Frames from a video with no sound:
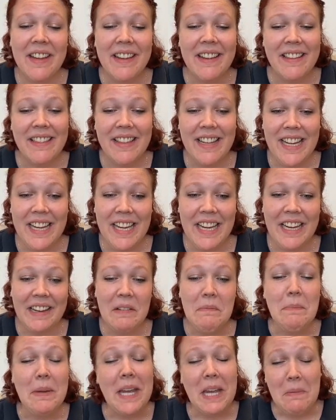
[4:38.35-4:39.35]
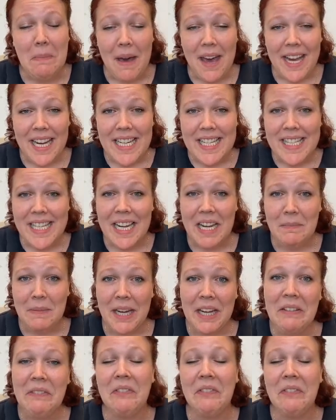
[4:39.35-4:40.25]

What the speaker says: the pig pies that I made